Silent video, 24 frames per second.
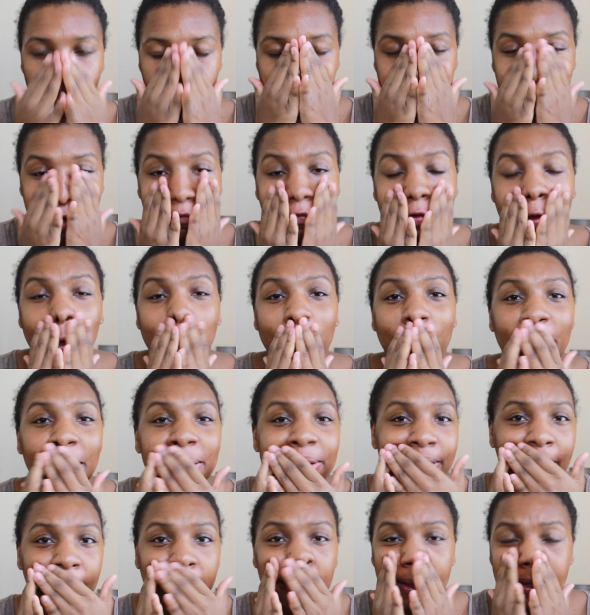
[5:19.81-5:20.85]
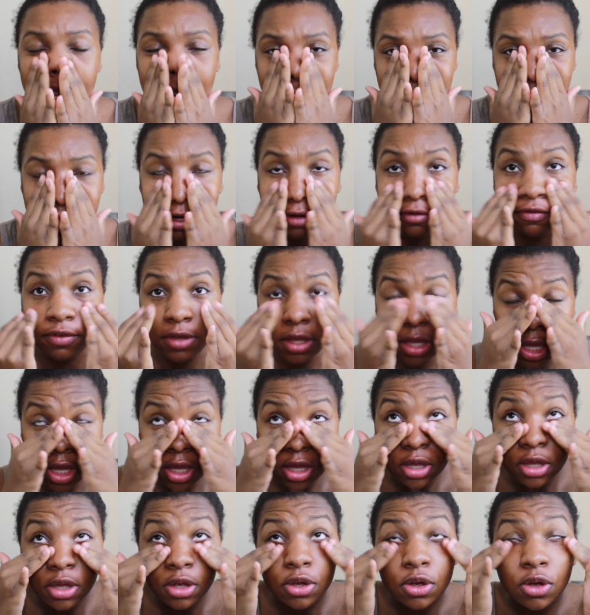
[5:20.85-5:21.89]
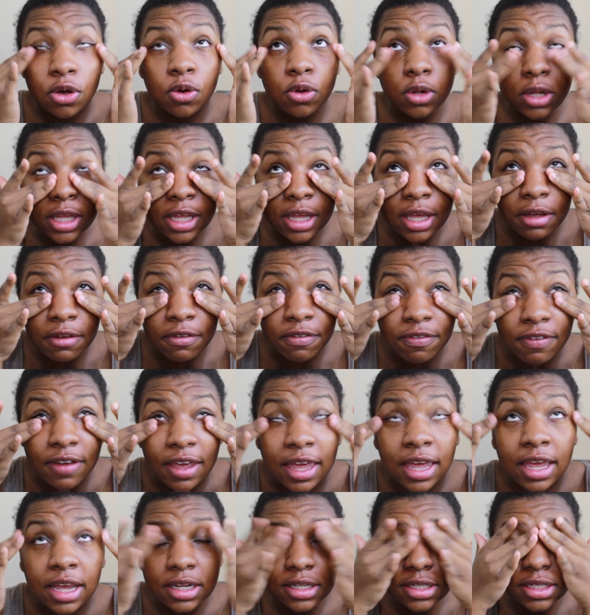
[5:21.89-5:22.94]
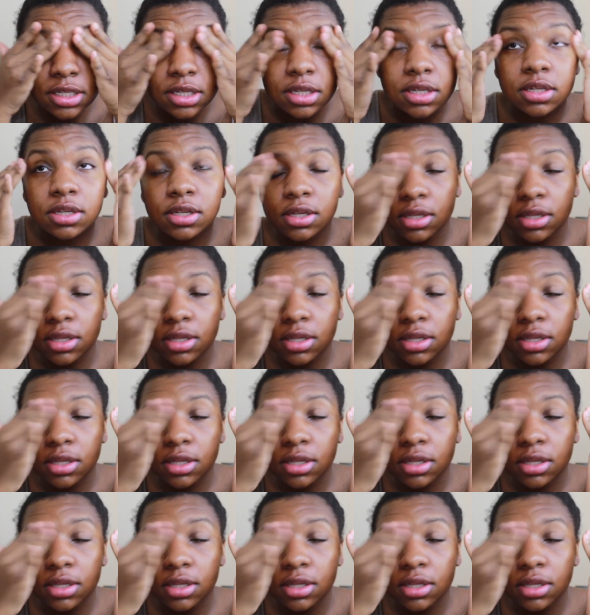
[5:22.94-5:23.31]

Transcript: Like, I feel like it has like some kind of cooling effect.